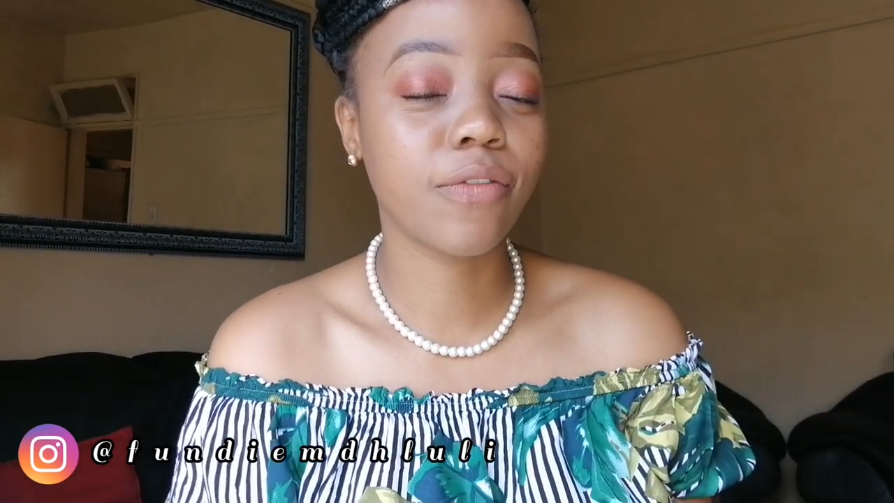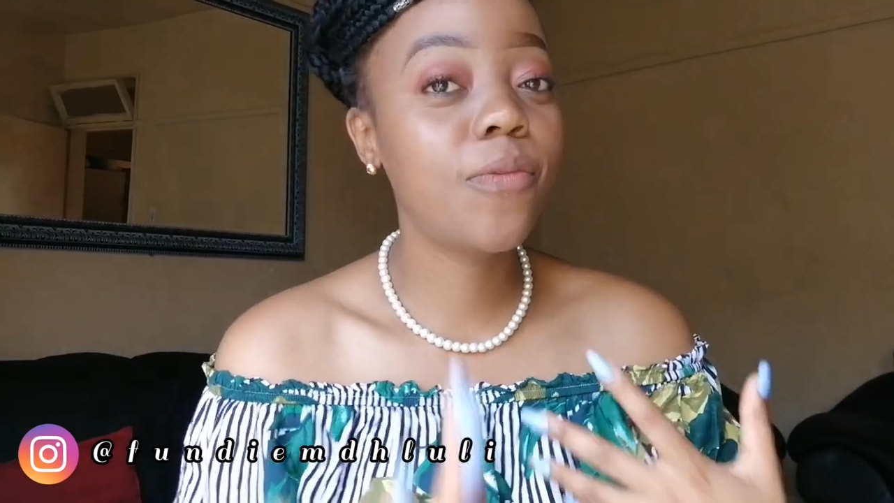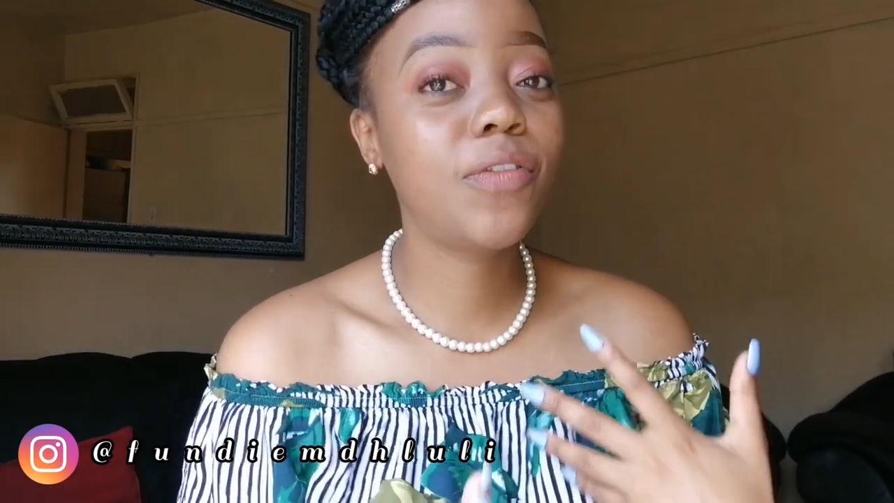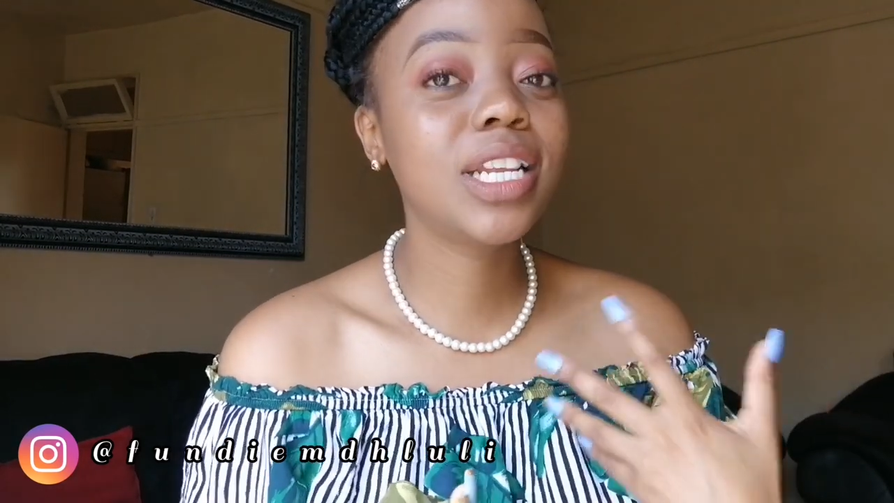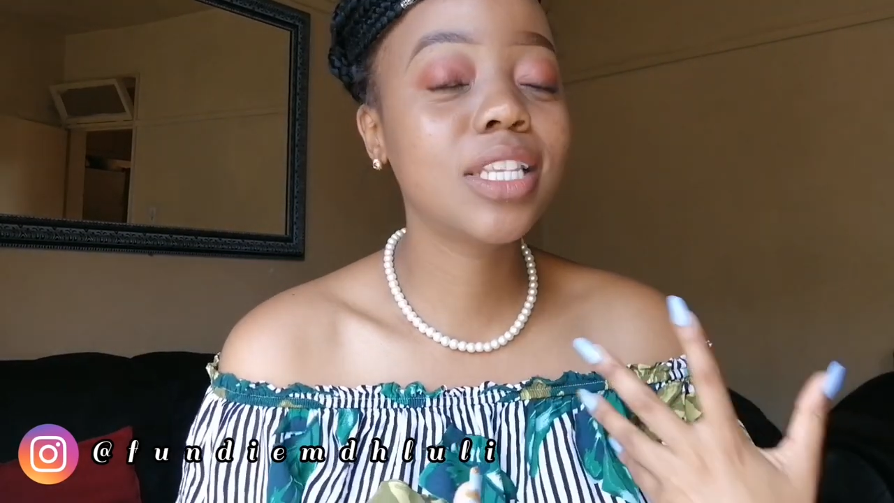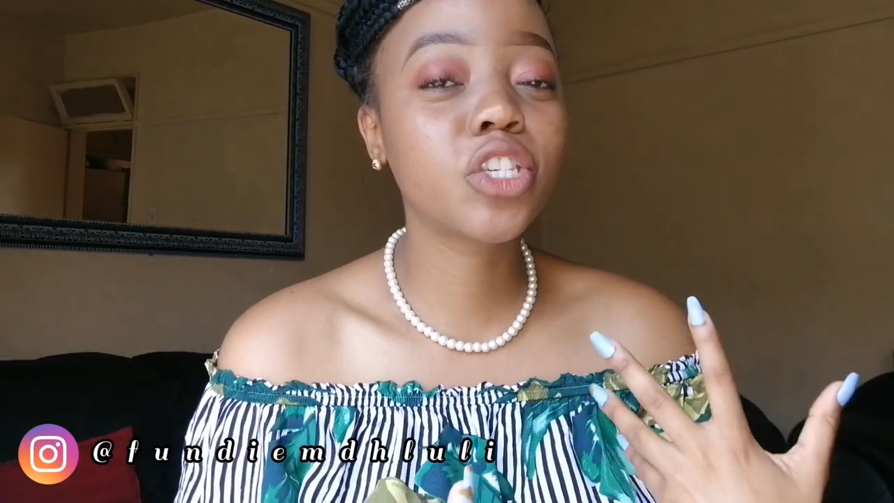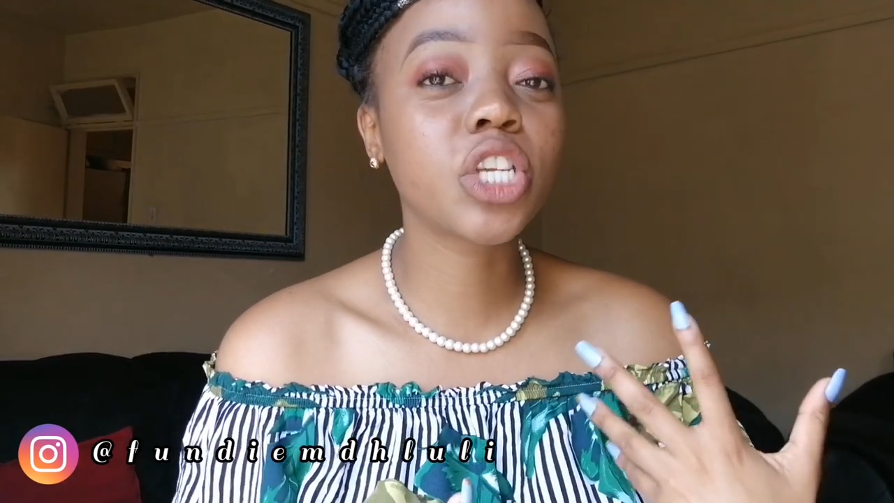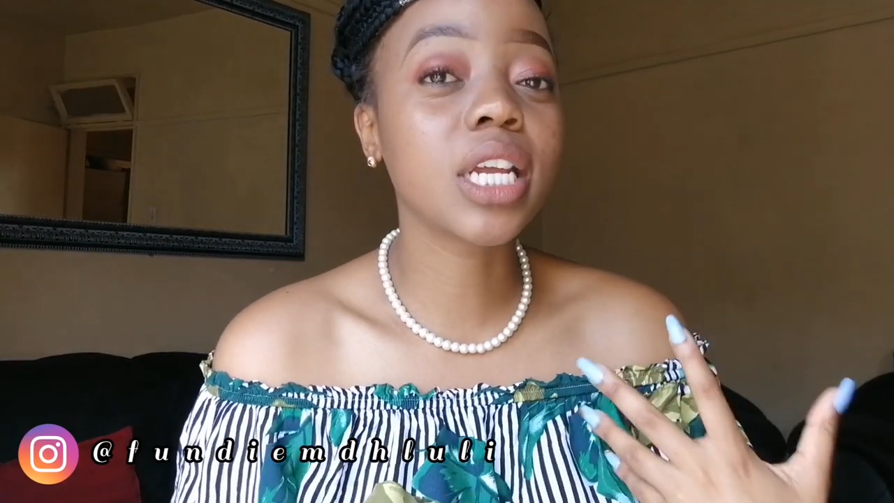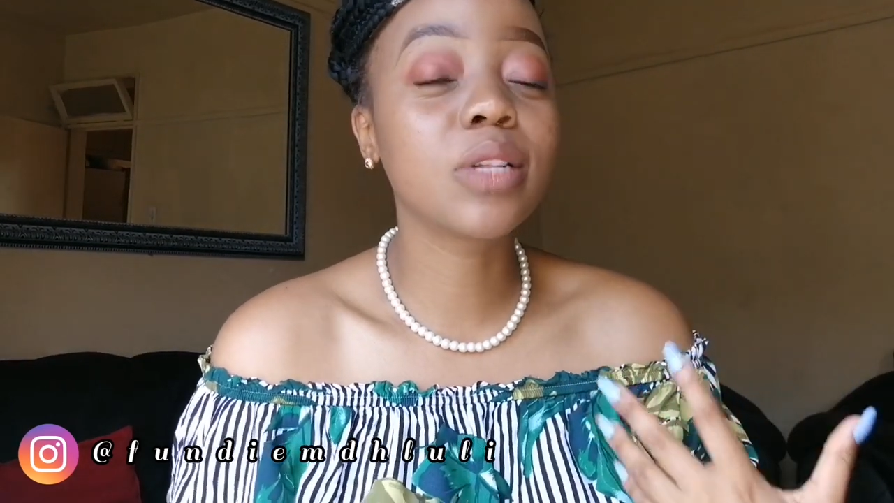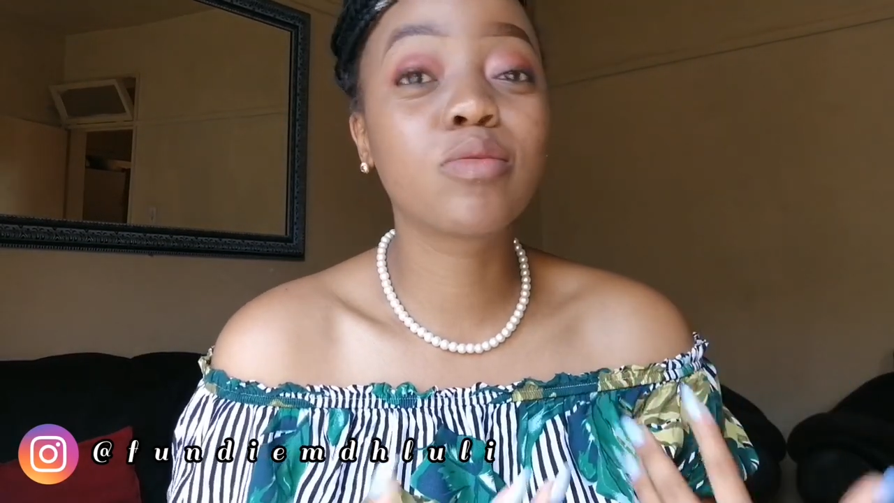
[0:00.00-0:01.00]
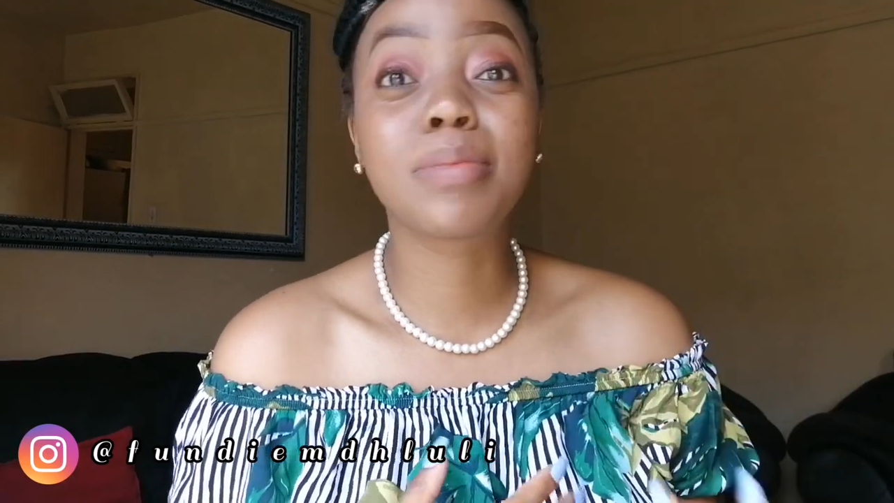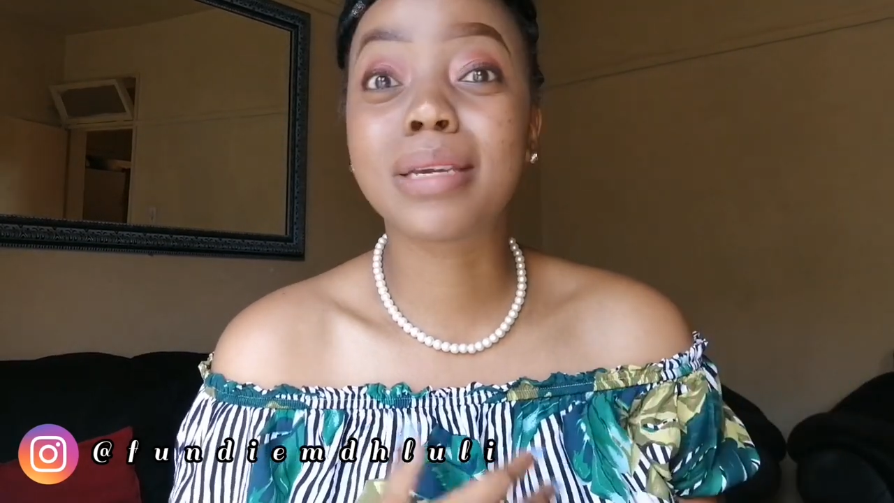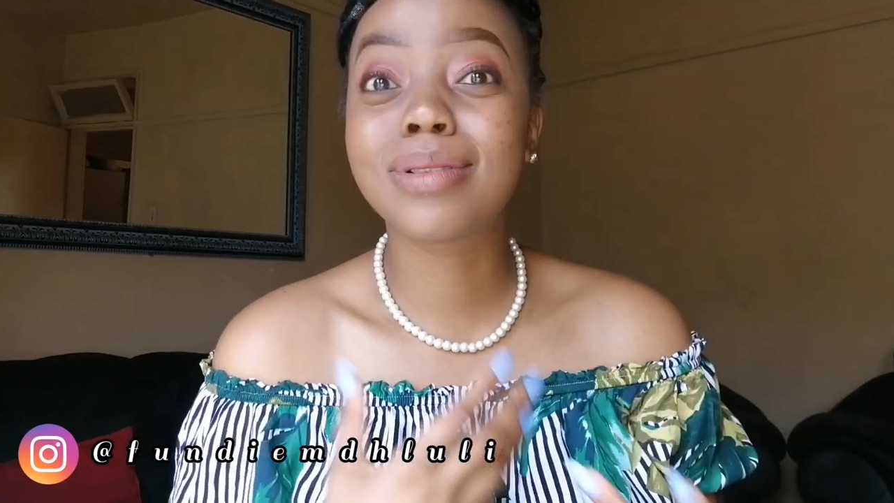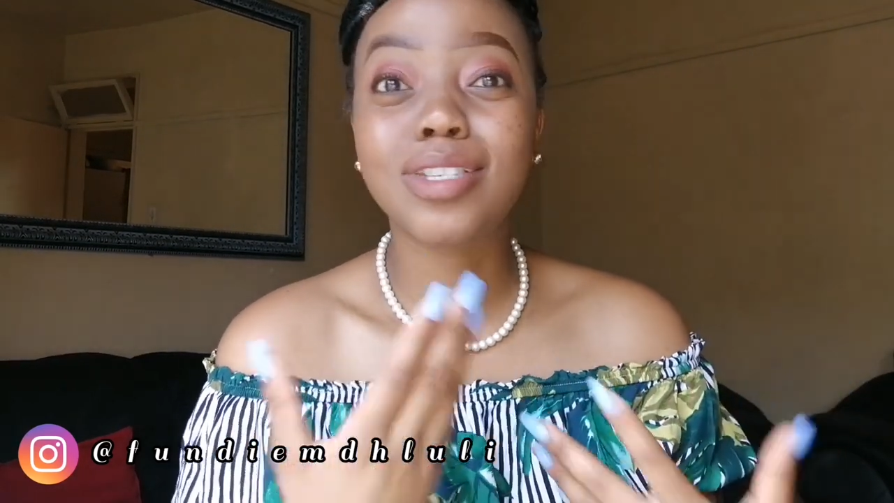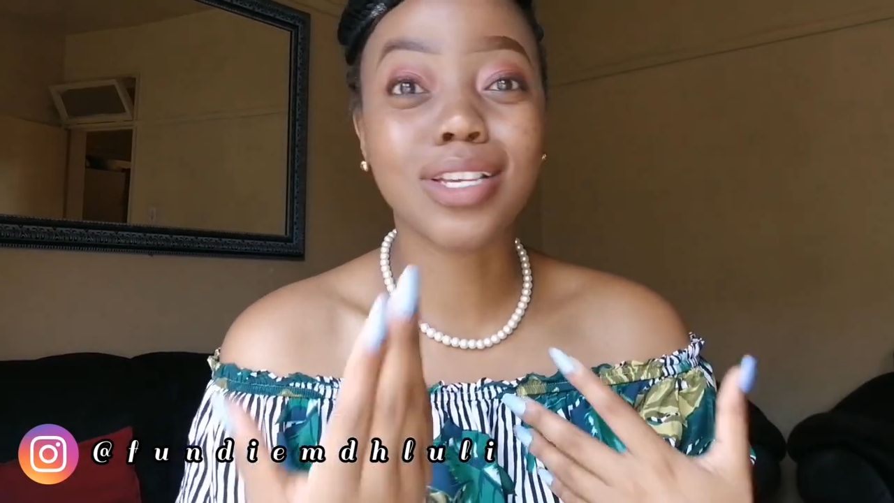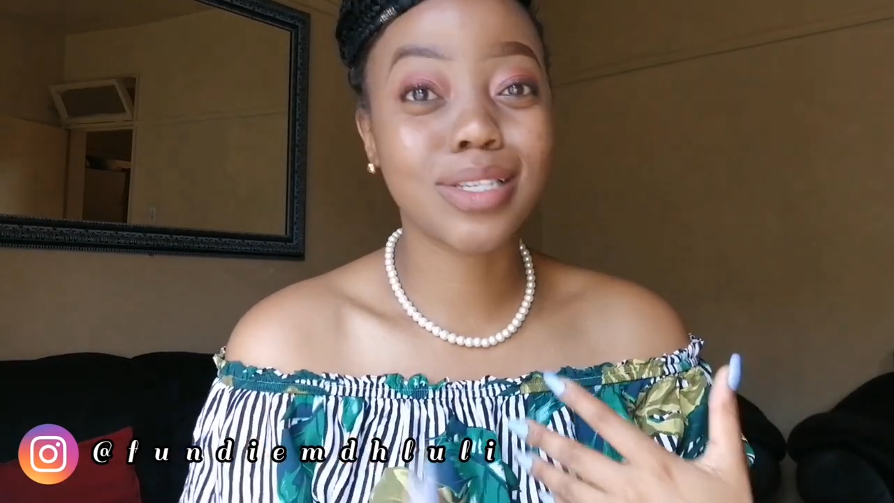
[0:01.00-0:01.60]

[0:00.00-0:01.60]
Hopefully this channel will be able to